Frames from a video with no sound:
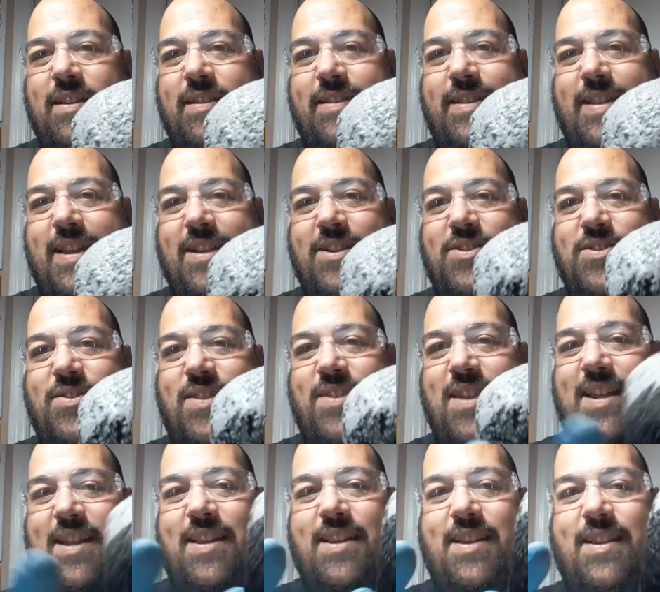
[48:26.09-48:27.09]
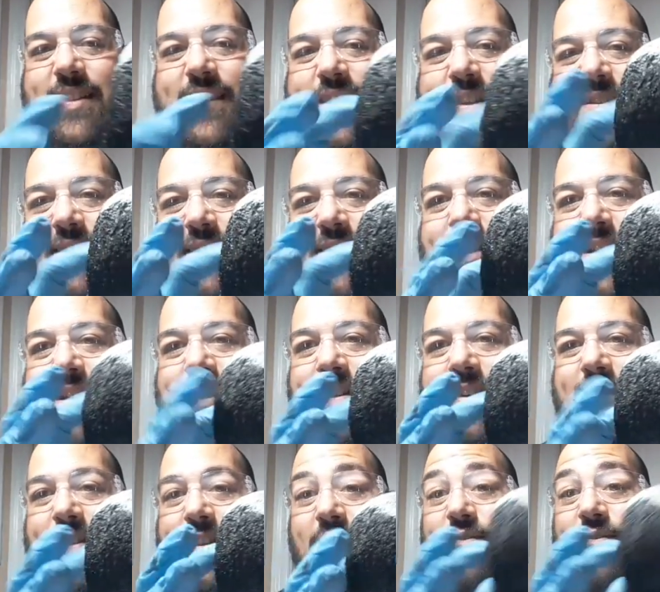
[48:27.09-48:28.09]
texture that
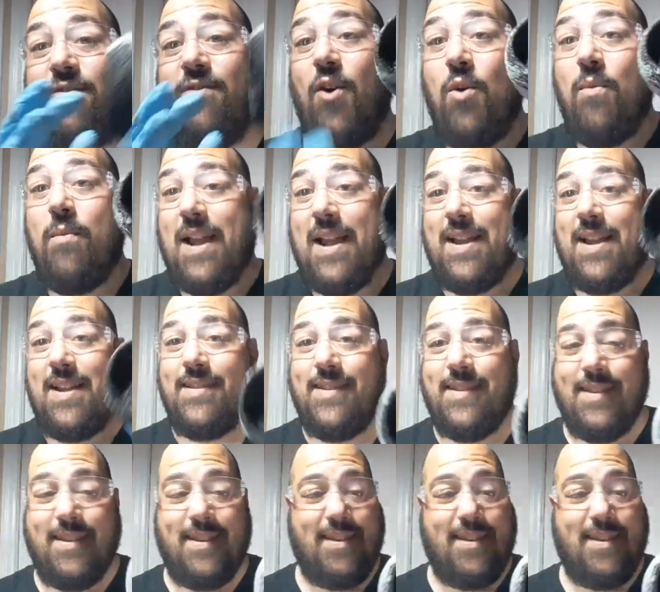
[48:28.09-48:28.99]
this foam has.